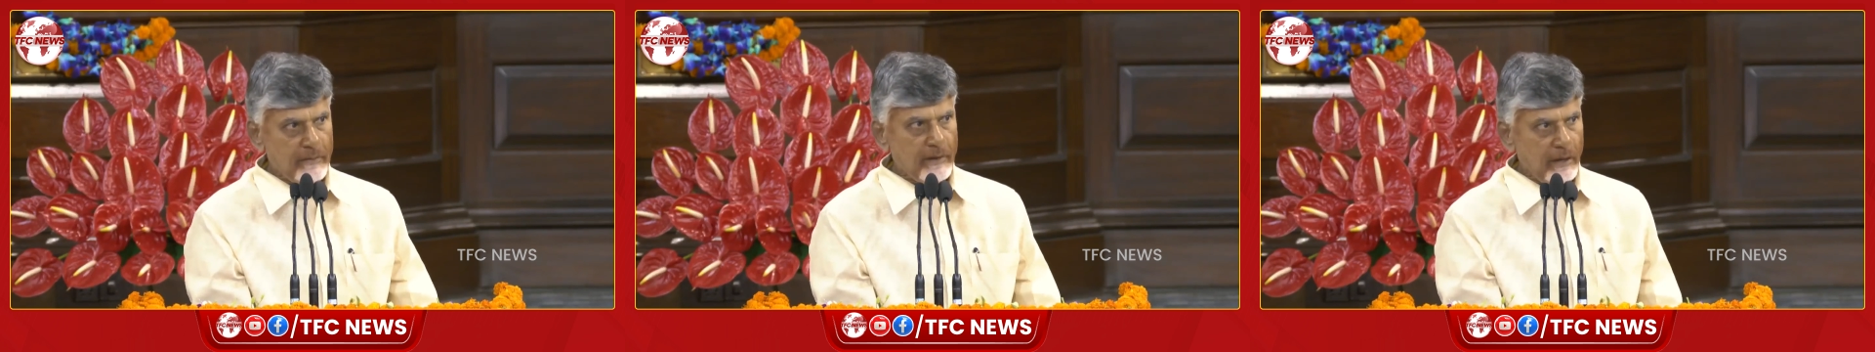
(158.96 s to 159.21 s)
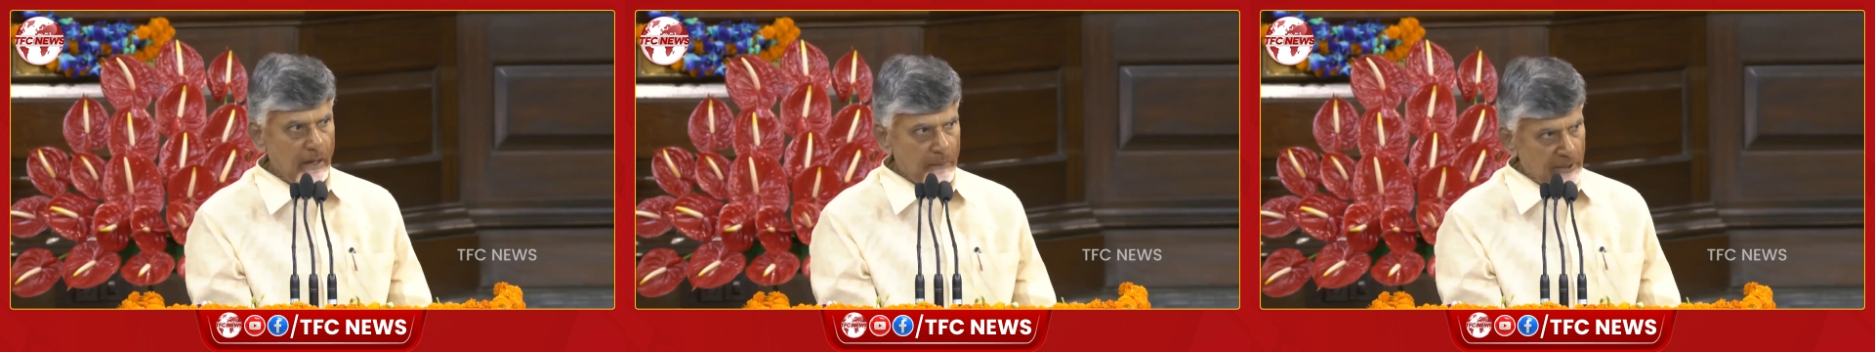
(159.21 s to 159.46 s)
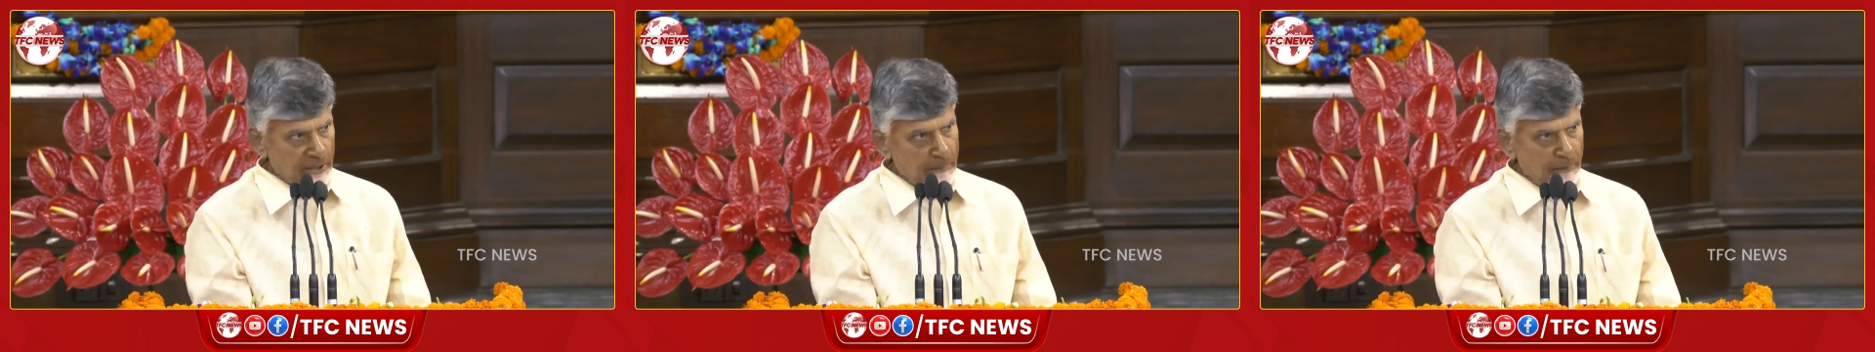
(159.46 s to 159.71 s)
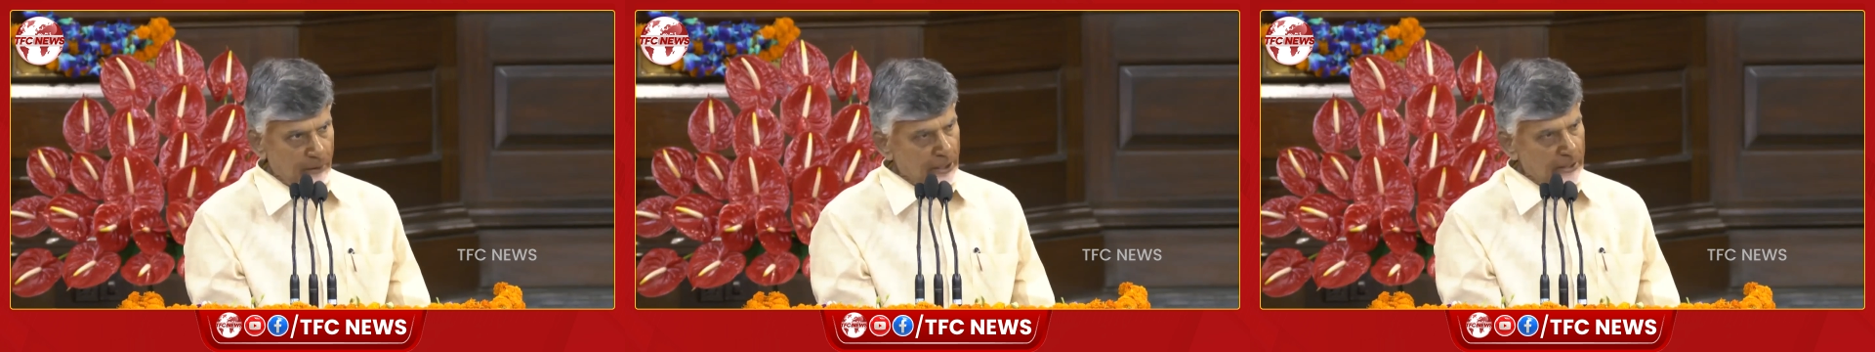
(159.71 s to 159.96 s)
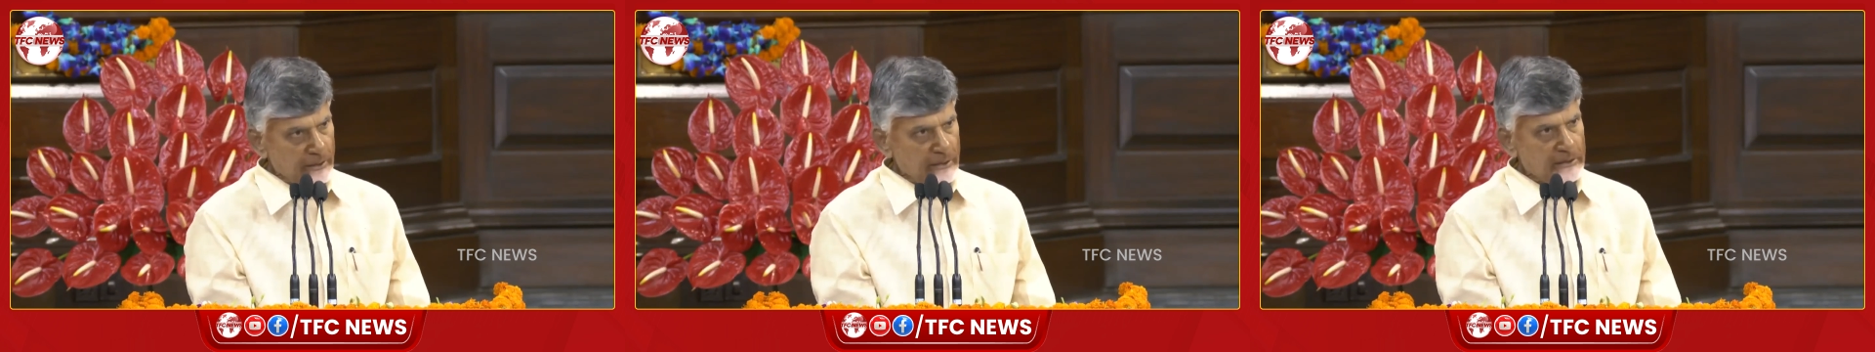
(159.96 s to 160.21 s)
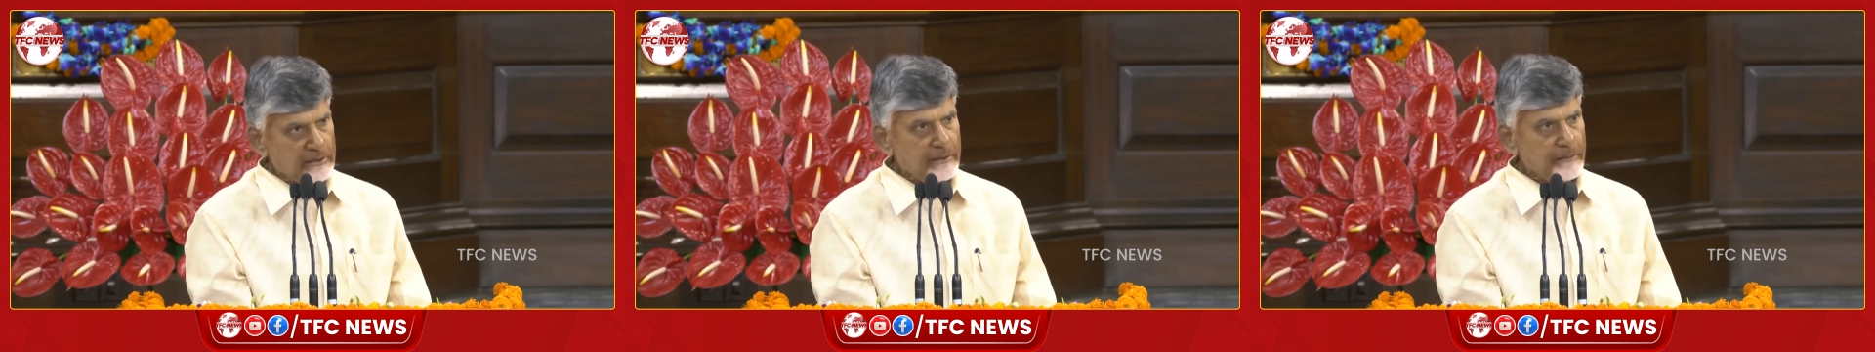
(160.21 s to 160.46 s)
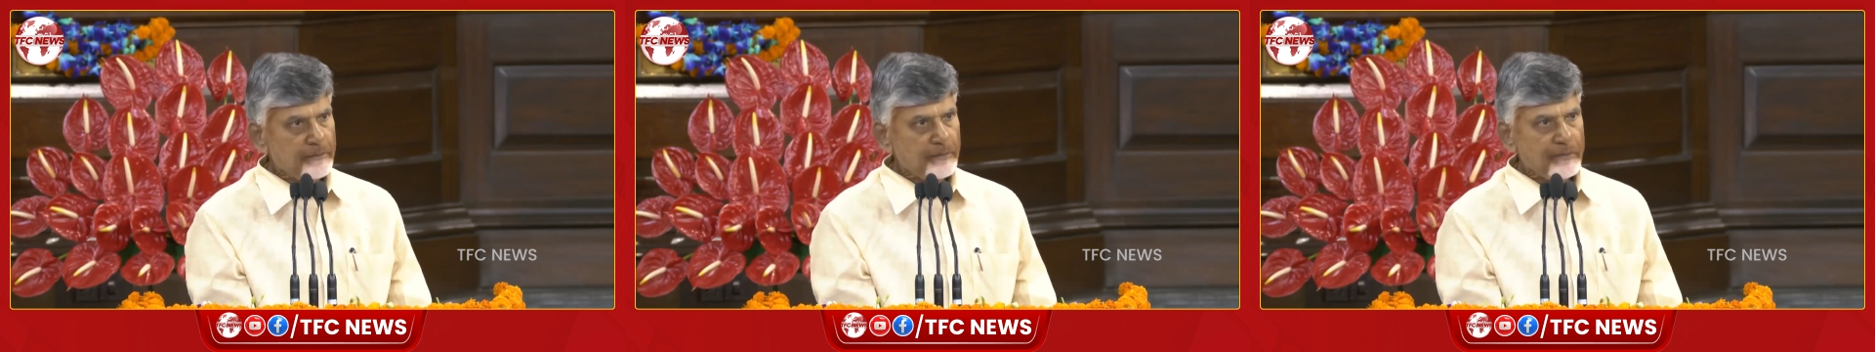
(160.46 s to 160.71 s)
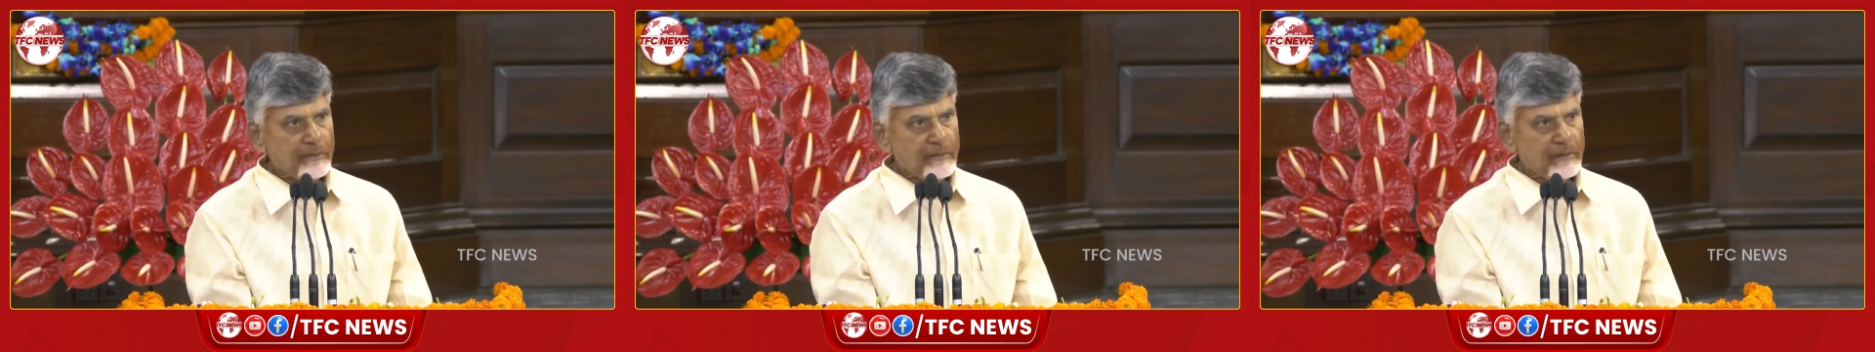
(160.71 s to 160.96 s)
I am in the politics
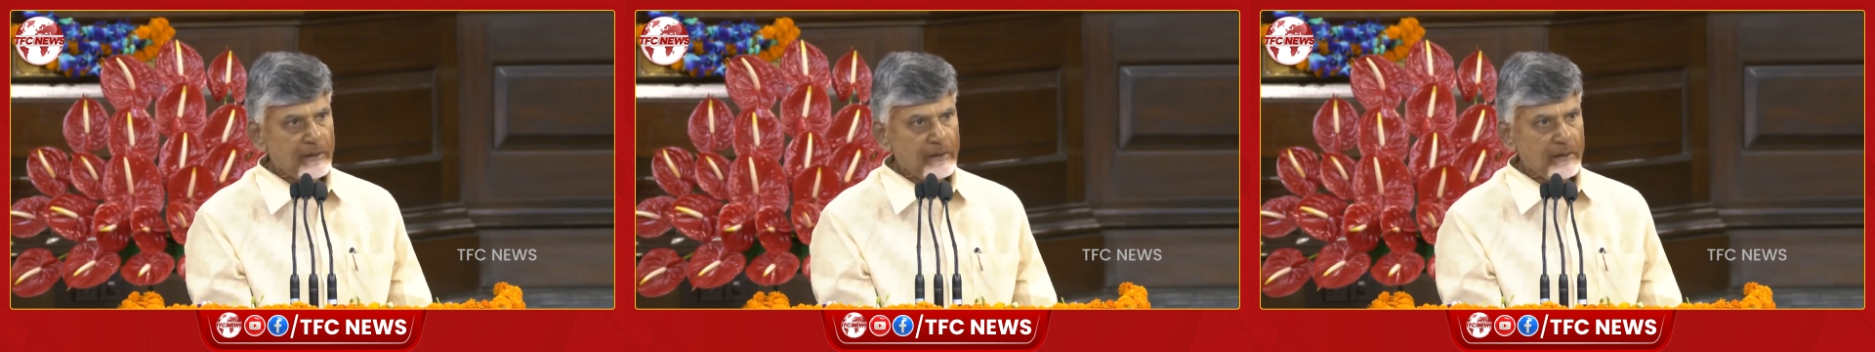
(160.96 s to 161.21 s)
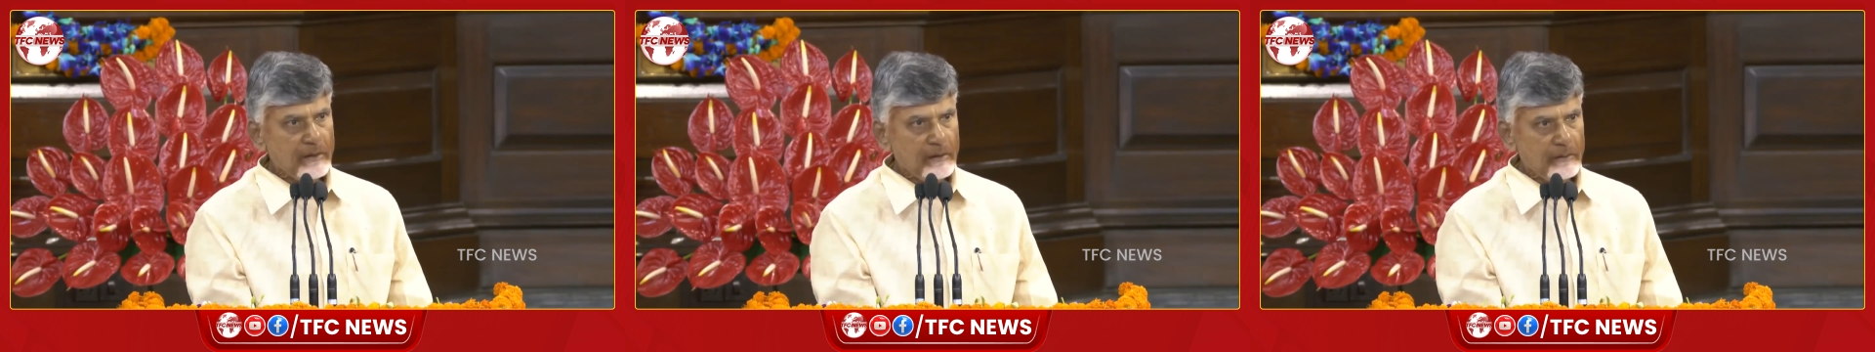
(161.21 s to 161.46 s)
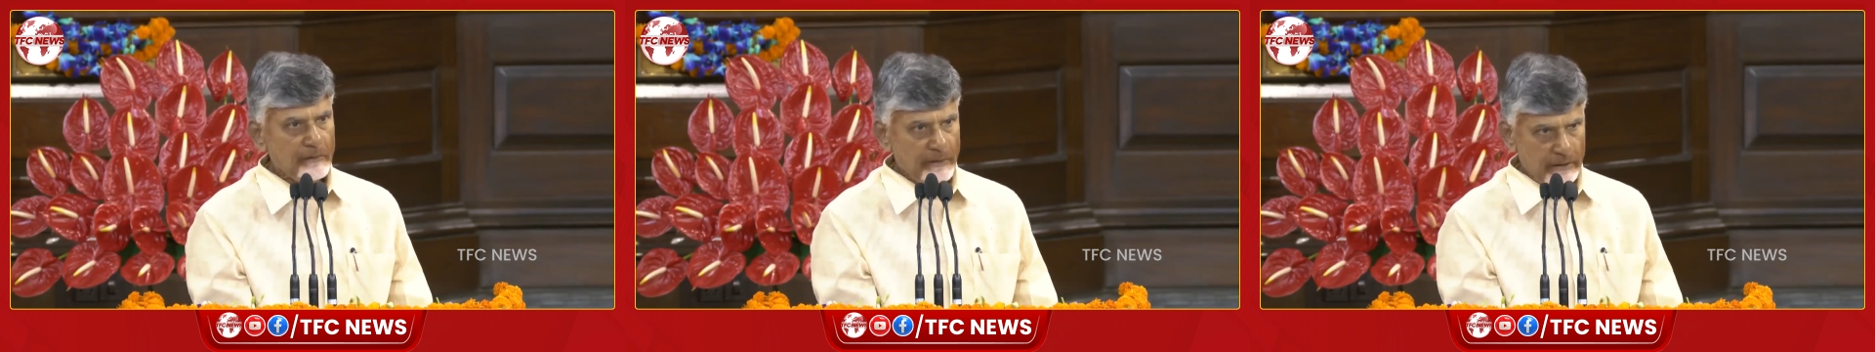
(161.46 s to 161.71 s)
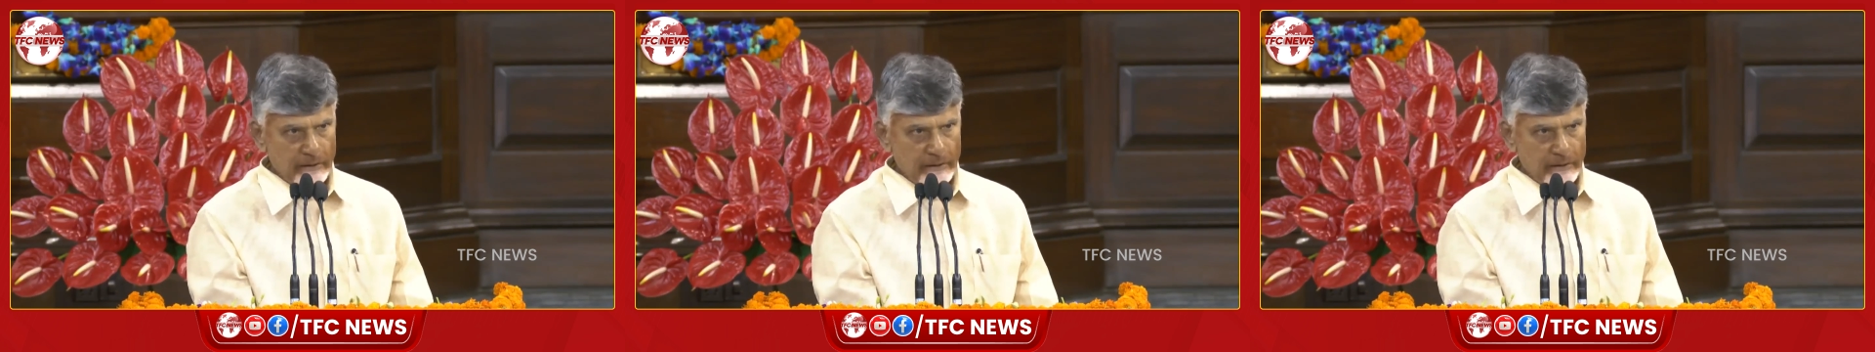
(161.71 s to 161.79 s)
for